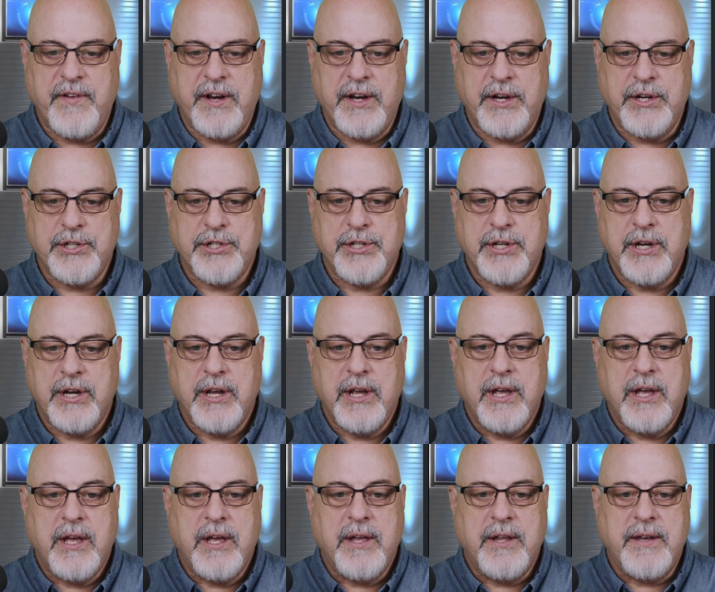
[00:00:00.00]
finish.
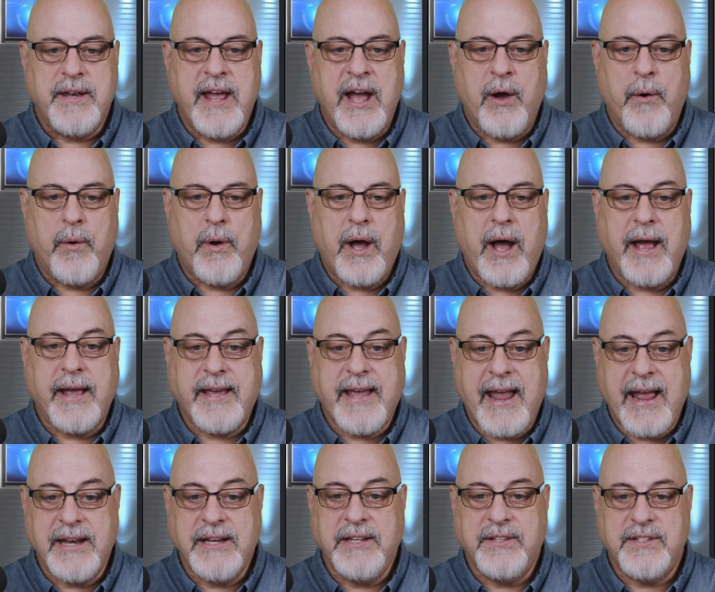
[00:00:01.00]
Now, I
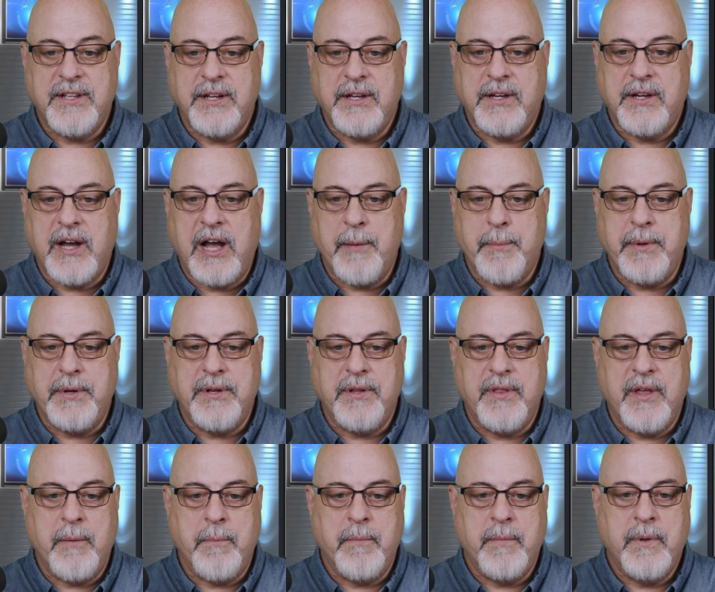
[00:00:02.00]
can send a copy to
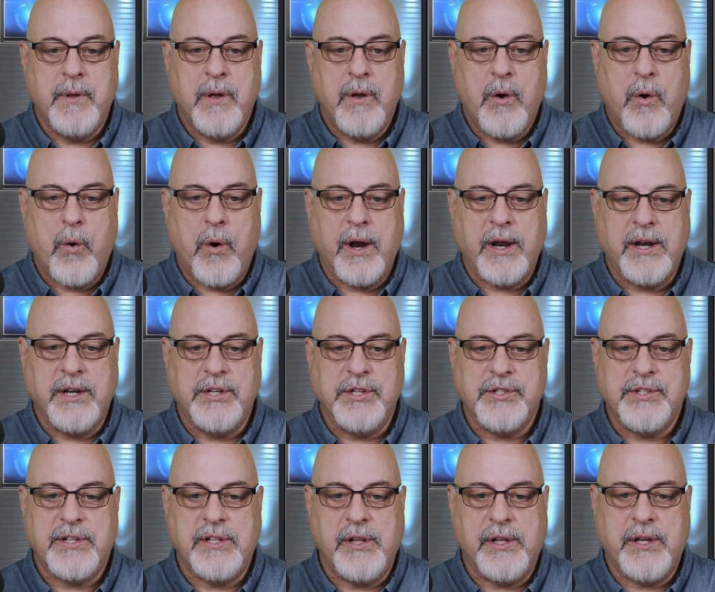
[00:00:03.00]
them, or I can
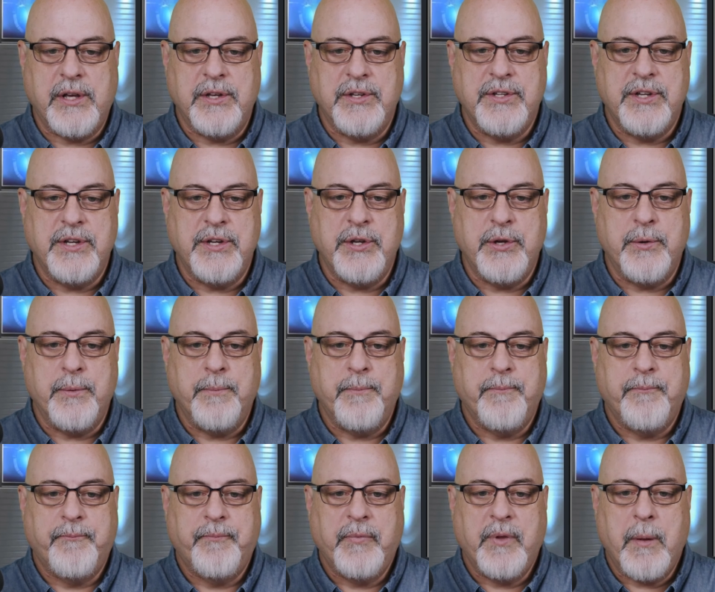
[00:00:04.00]
just click continue,
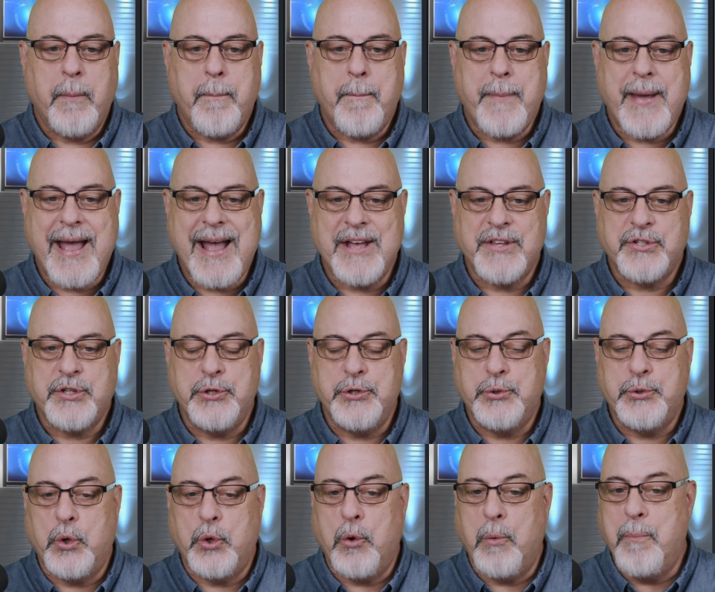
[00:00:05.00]
pass
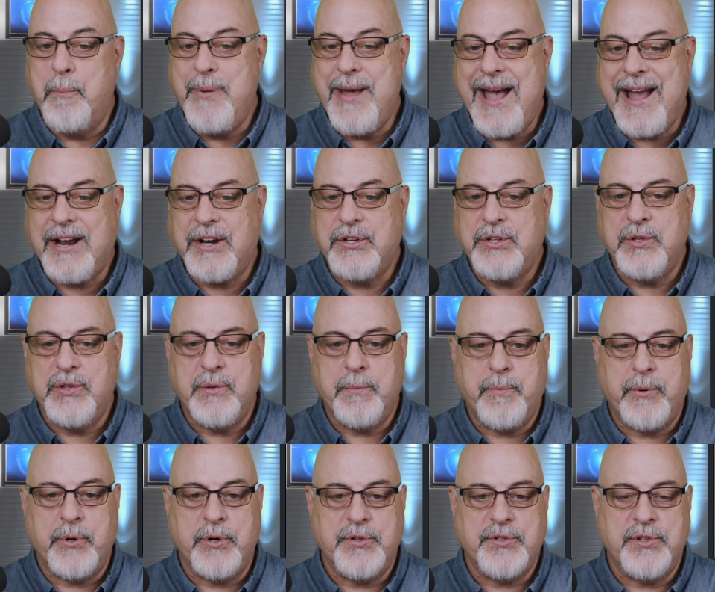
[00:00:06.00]
control back to the
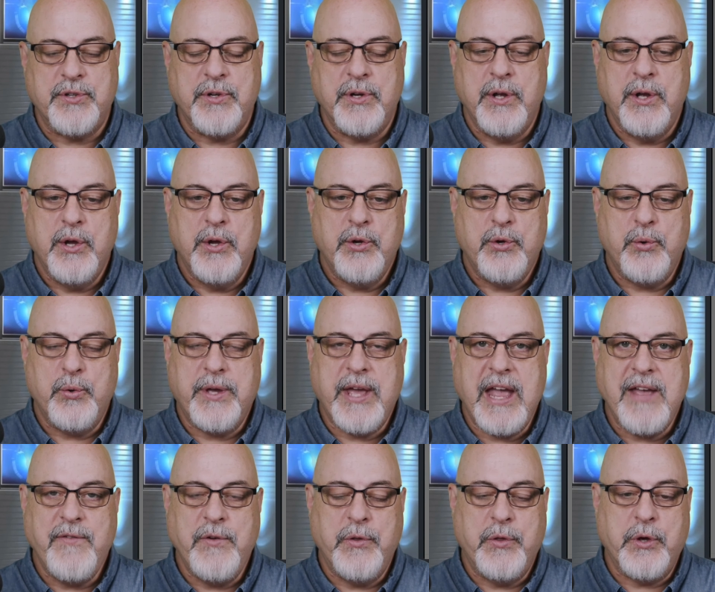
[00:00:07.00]
person who
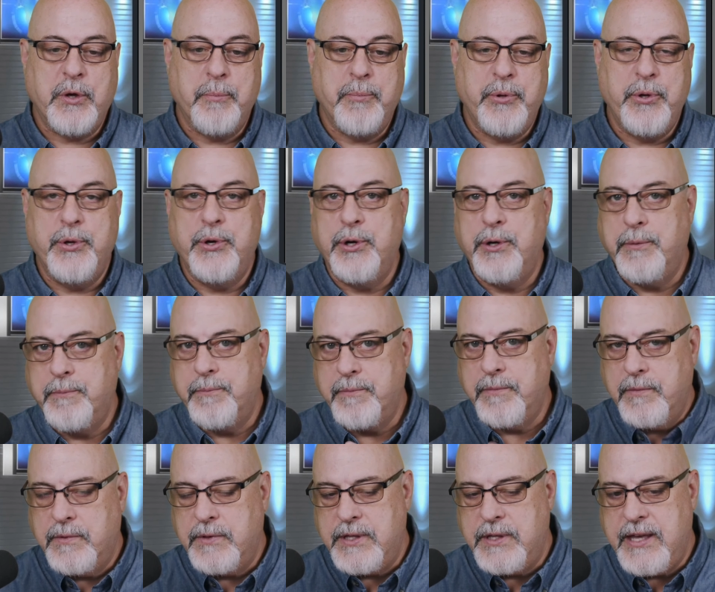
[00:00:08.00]
gave you the computer,
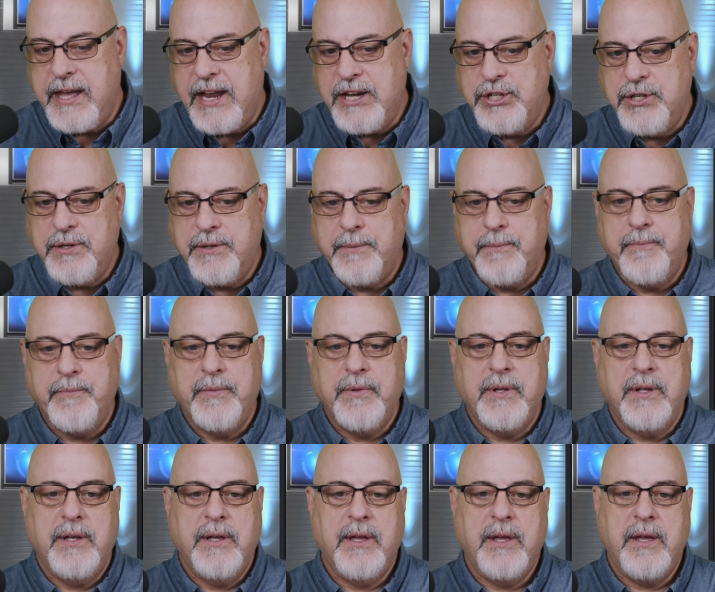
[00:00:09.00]
the agent,
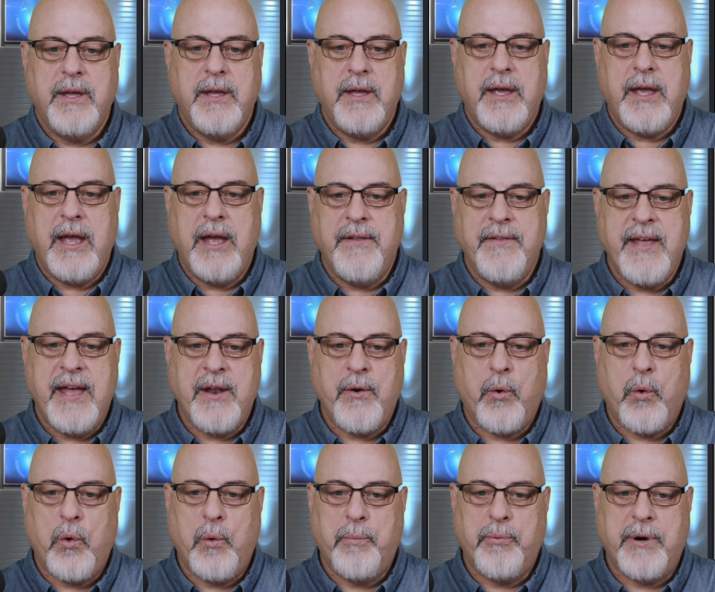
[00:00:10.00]
and that whole